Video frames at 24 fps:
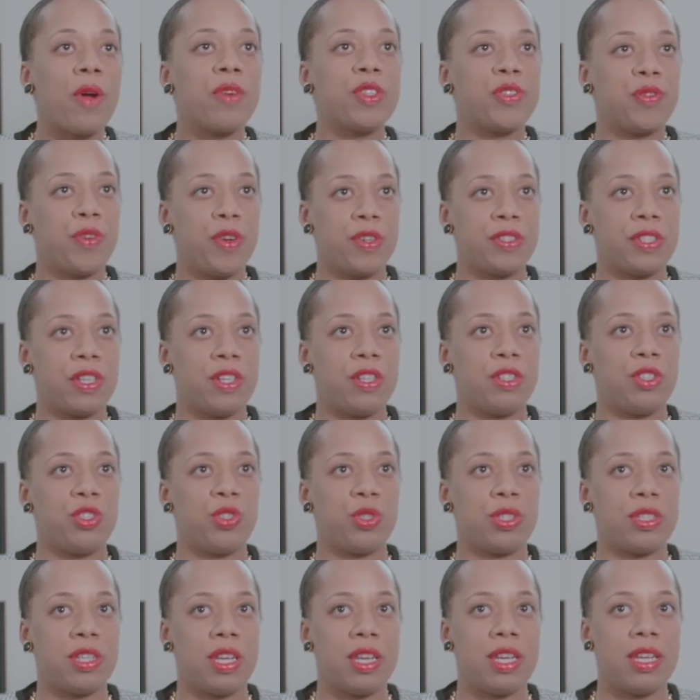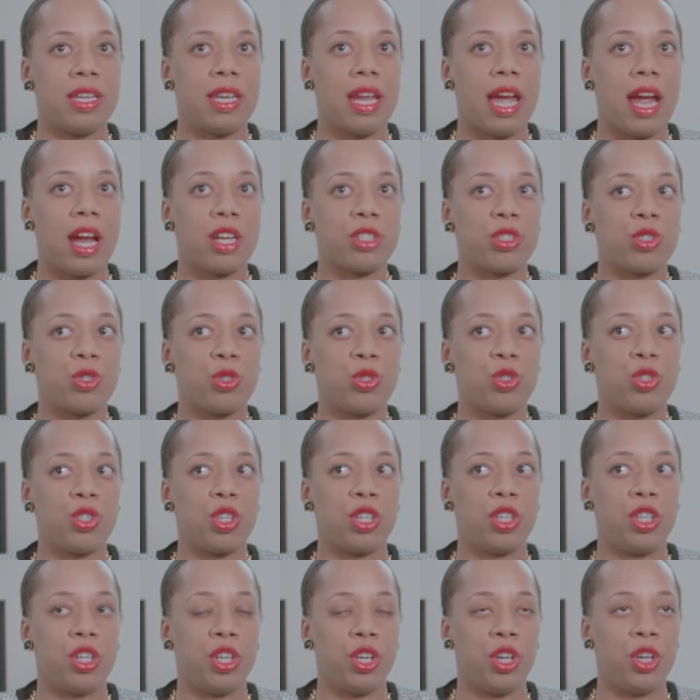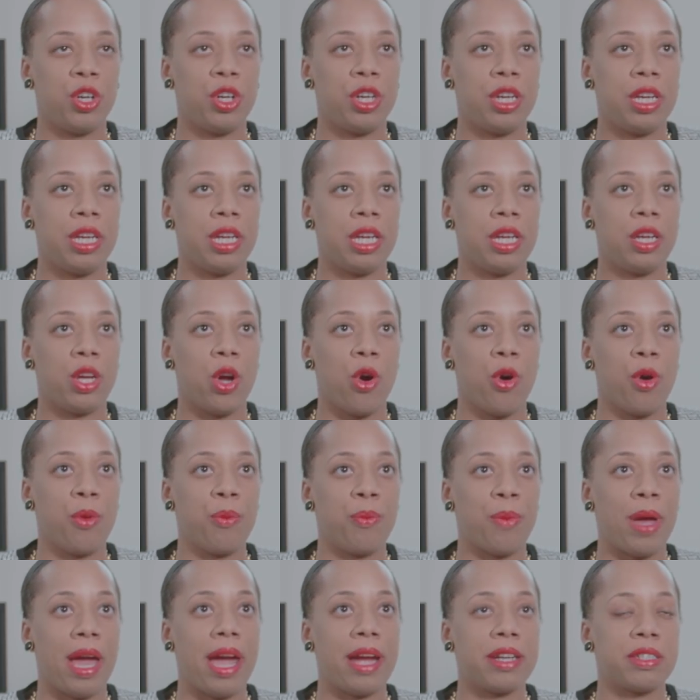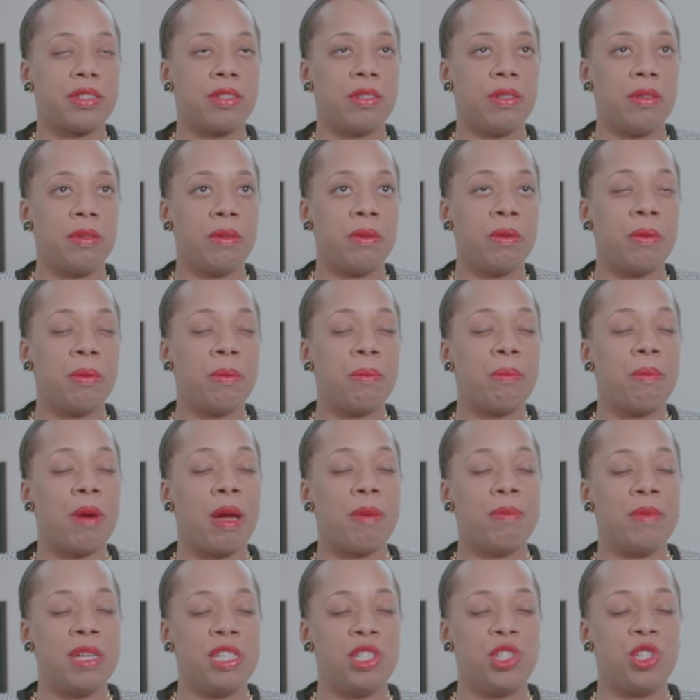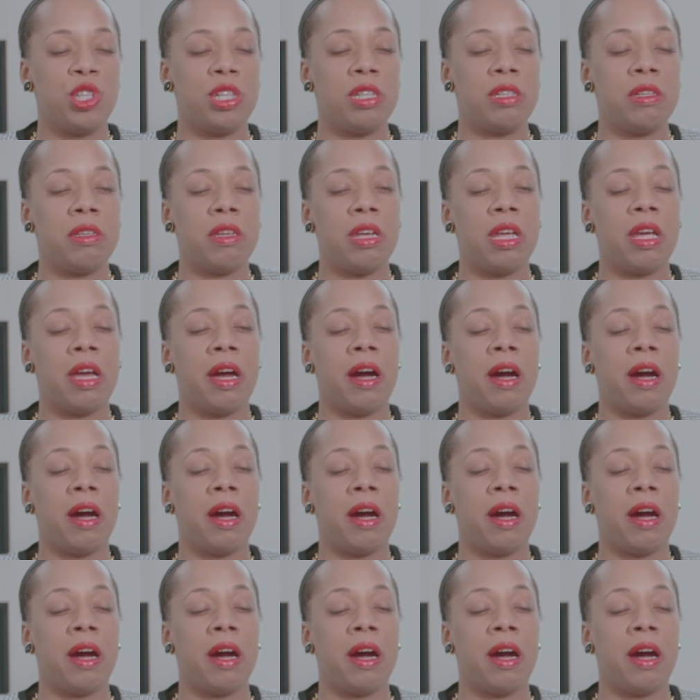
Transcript: I was first interested in national security, going back to my mission in